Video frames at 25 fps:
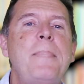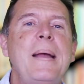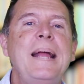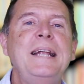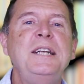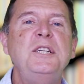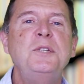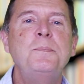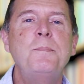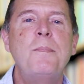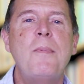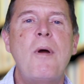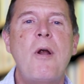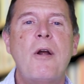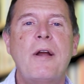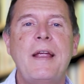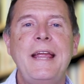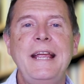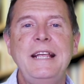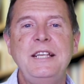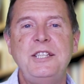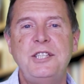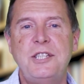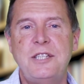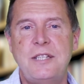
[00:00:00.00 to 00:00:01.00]

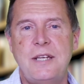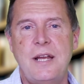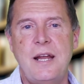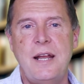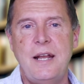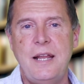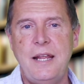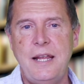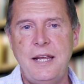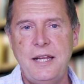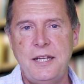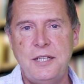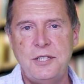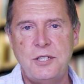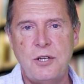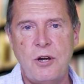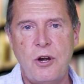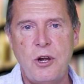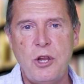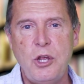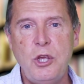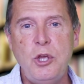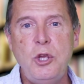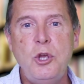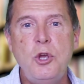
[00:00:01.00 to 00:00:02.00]
Benchmarking studies
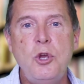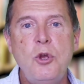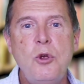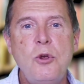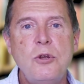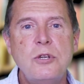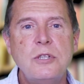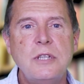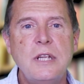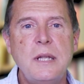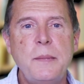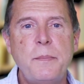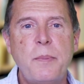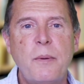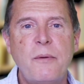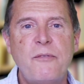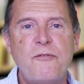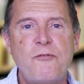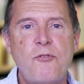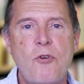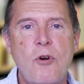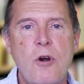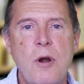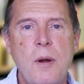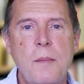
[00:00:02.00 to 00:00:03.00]
are usually
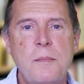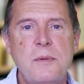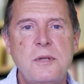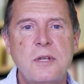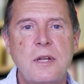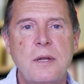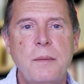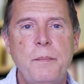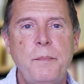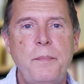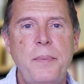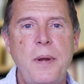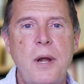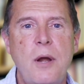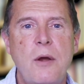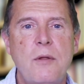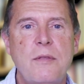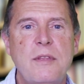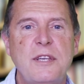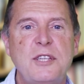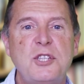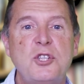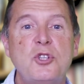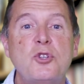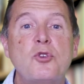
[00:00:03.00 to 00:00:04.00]
performed to compare
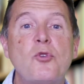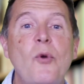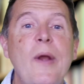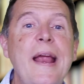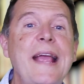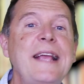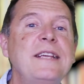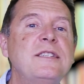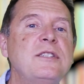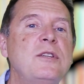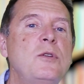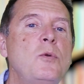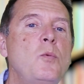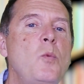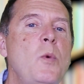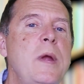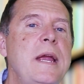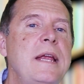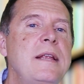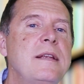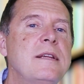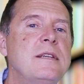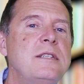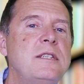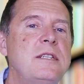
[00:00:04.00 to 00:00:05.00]
the strengths and
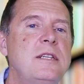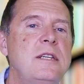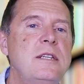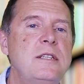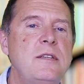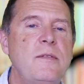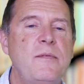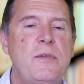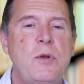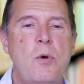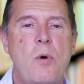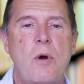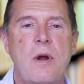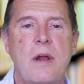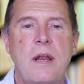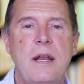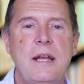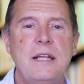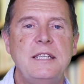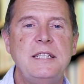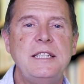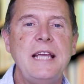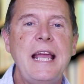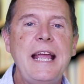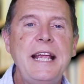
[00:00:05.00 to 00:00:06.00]
weaknesses of an
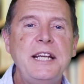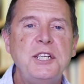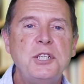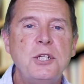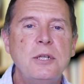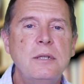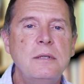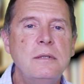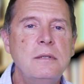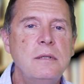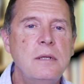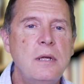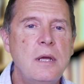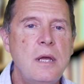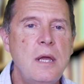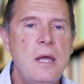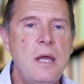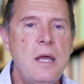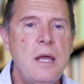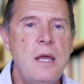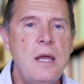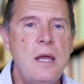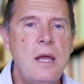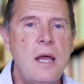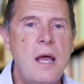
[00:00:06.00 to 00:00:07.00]
organization
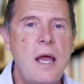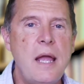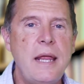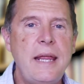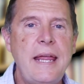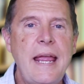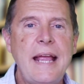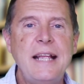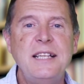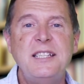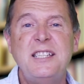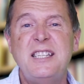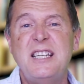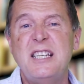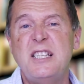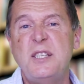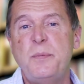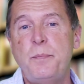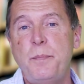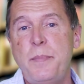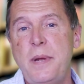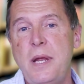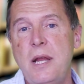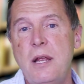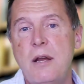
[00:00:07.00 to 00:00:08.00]
against
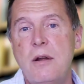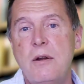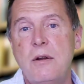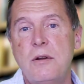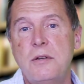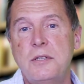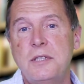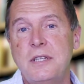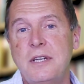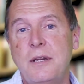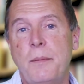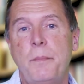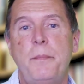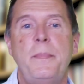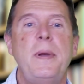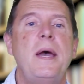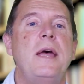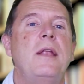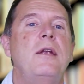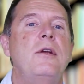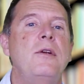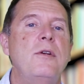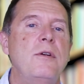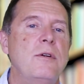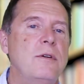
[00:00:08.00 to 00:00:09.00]
its peers and
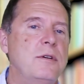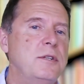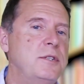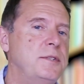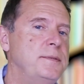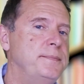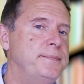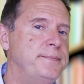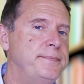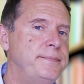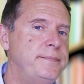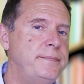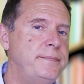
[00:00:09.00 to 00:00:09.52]
competitors.